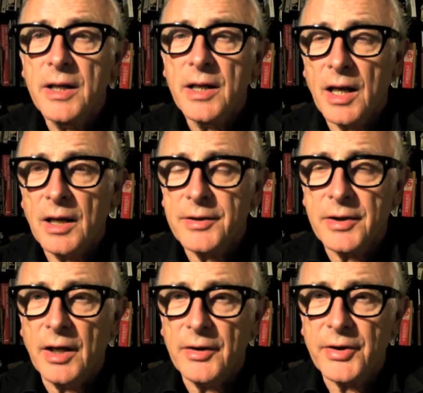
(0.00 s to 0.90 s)

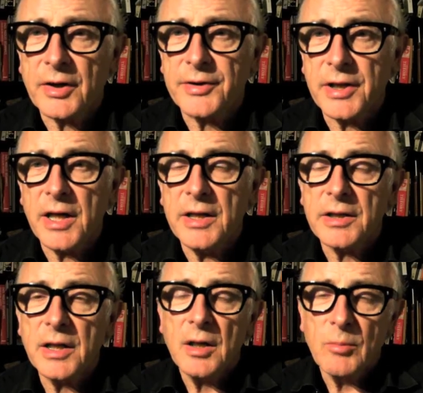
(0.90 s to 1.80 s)
at 68,
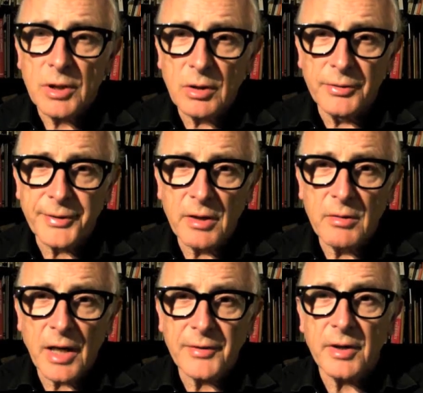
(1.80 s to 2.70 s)
but also
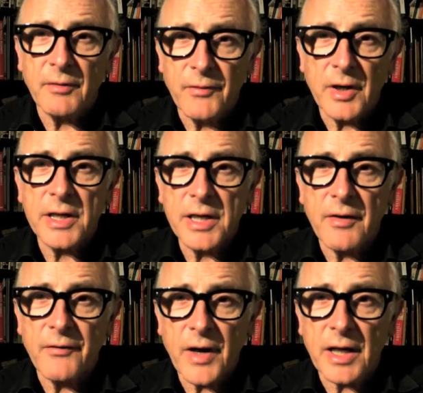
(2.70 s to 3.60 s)
has a very
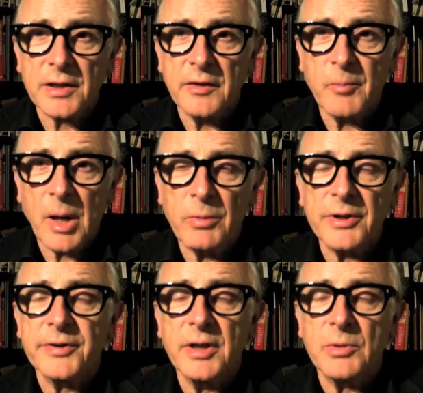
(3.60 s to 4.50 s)
effective
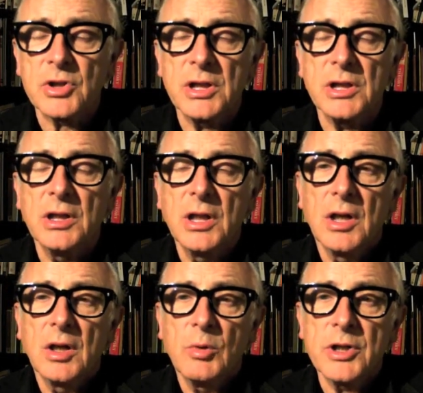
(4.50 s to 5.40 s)
publicity machine
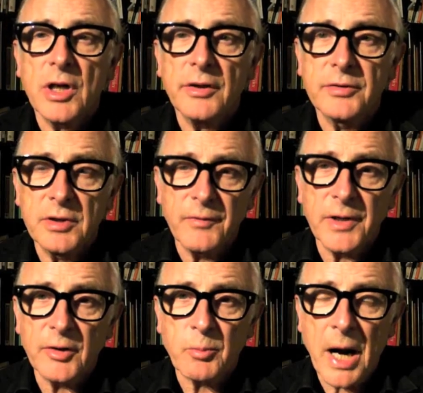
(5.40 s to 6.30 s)
which has driven
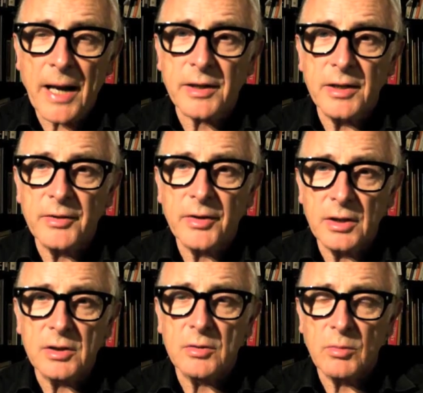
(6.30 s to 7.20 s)
his practice
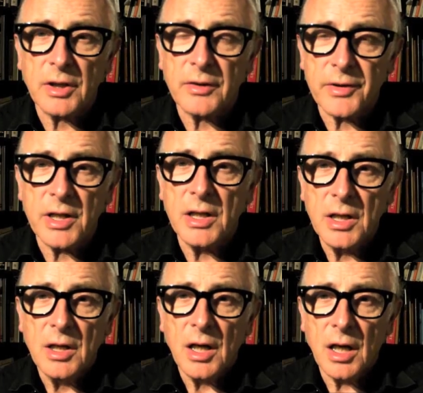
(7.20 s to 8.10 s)
into one of the
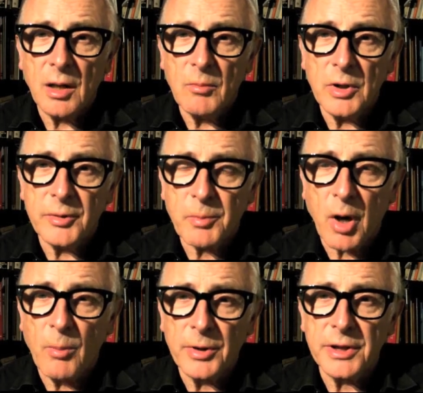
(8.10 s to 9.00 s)
most
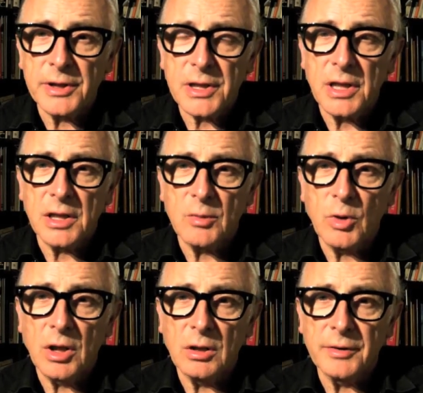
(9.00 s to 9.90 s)
prominent in the
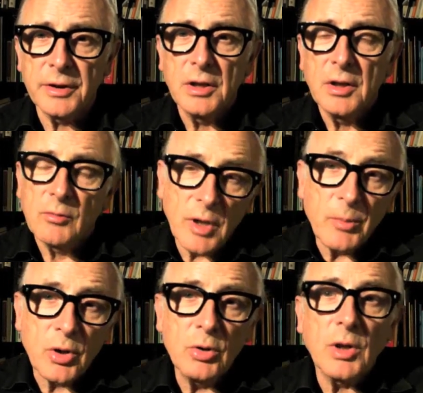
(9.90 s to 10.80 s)
world.
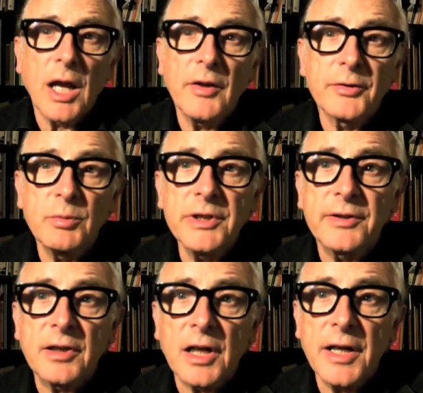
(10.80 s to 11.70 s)
Rem Koolhaas
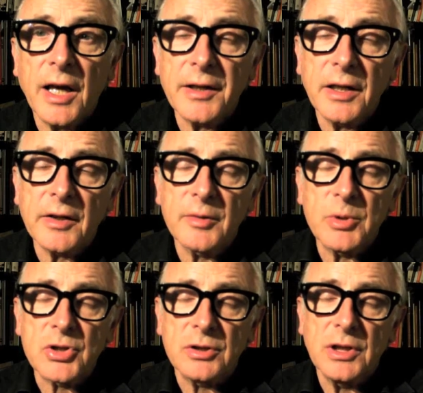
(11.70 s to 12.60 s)
recently had an
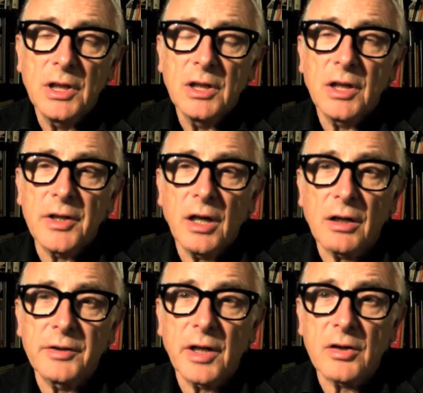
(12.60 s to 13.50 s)
exhibition at the
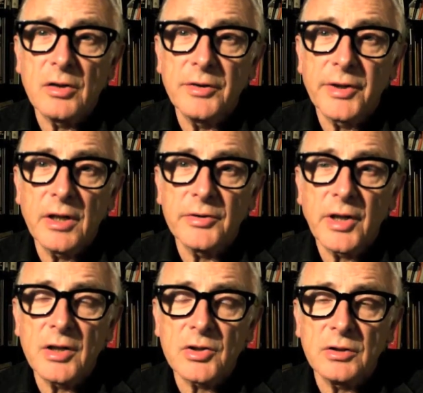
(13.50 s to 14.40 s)
Architectural
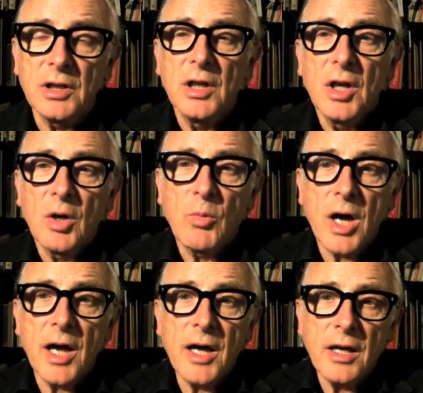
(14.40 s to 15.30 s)
Association
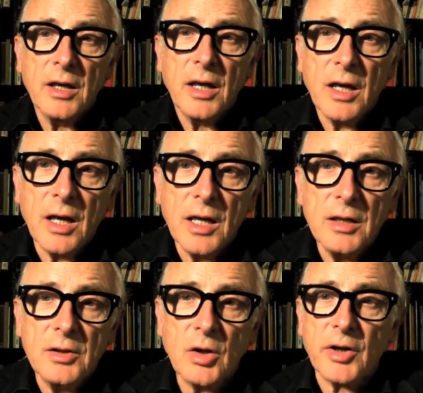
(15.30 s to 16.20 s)
where a
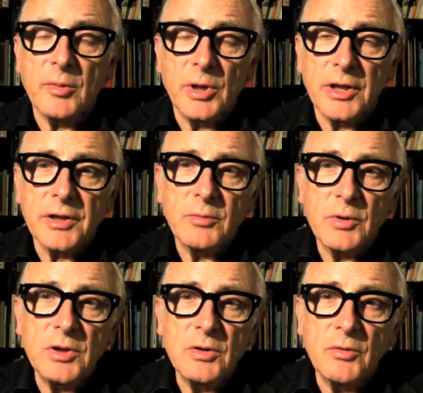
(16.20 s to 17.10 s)
document,
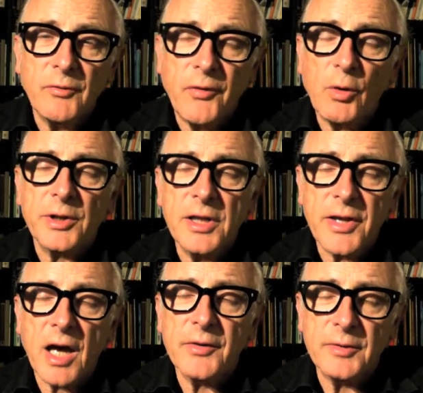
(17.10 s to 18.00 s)

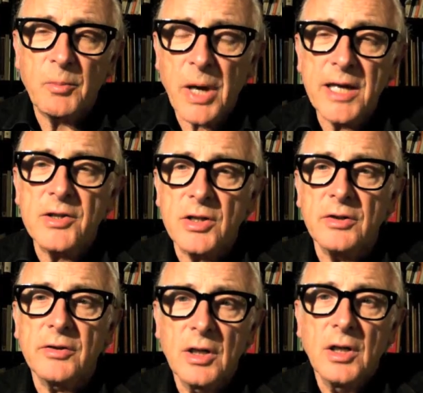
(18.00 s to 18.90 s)
40,000
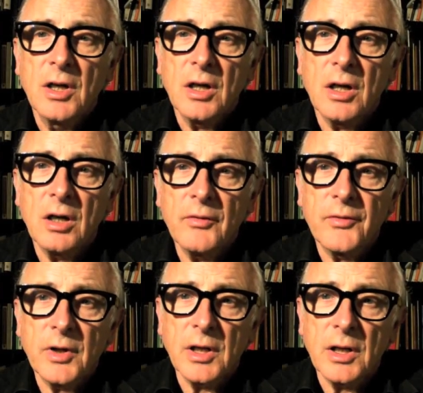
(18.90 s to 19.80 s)
pages
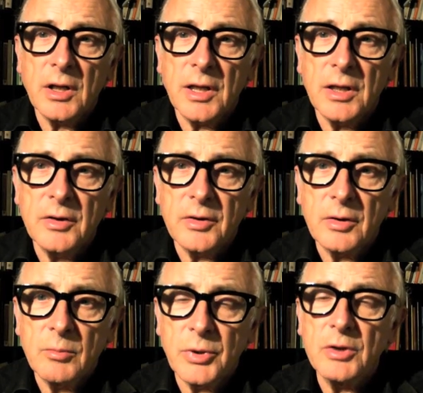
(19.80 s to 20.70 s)
of his
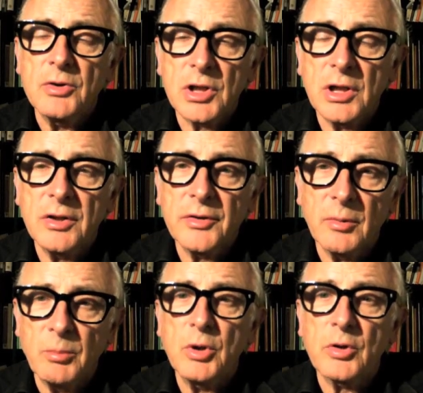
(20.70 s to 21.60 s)
brochures
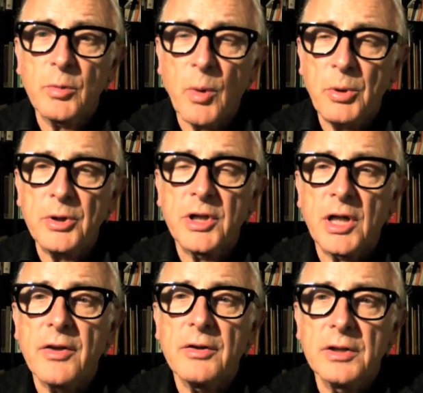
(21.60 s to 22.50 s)
and books were put
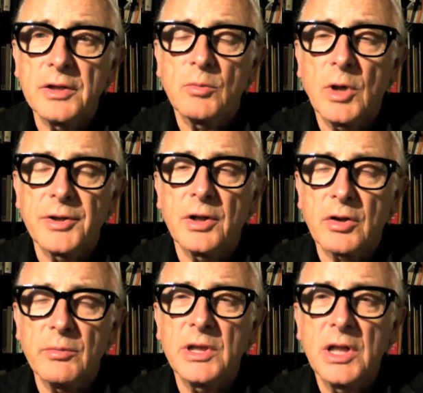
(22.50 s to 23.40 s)
together into one
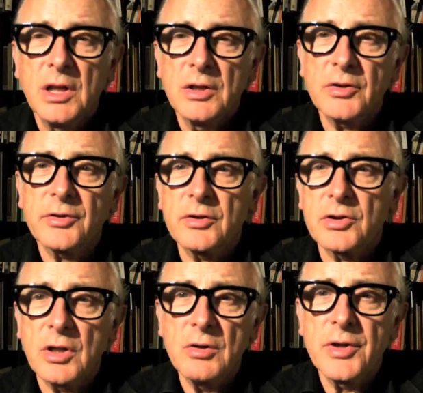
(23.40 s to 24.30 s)
document just to
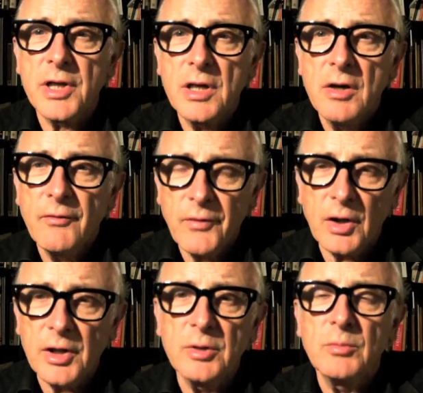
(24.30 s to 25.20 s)
show the
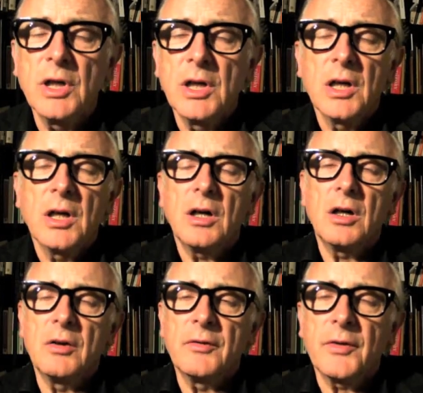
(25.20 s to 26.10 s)
volume
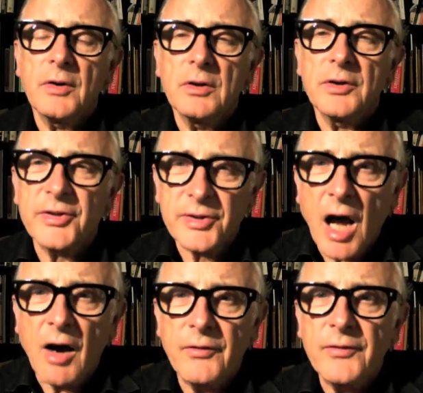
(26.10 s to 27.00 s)
of
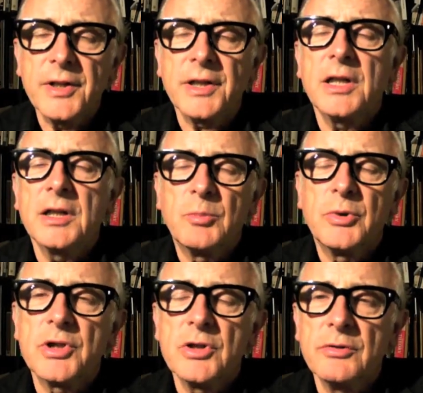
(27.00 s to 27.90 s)
stuff that he had
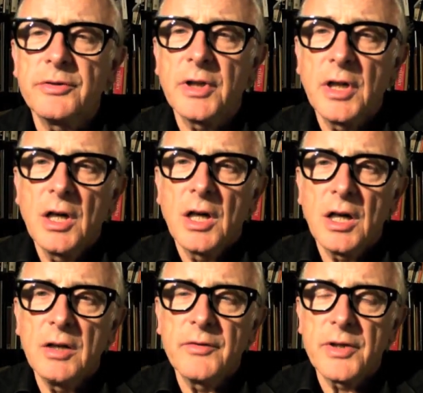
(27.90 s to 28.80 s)
produced
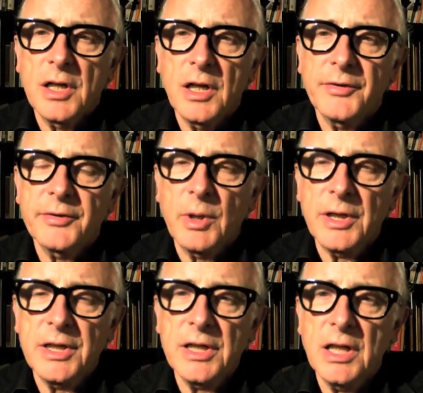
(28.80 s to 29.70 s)
over the last
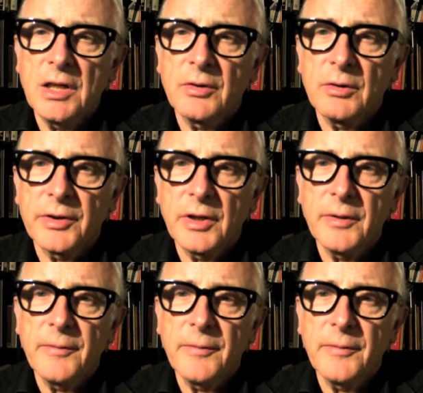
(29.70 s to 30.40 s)
20 years or so.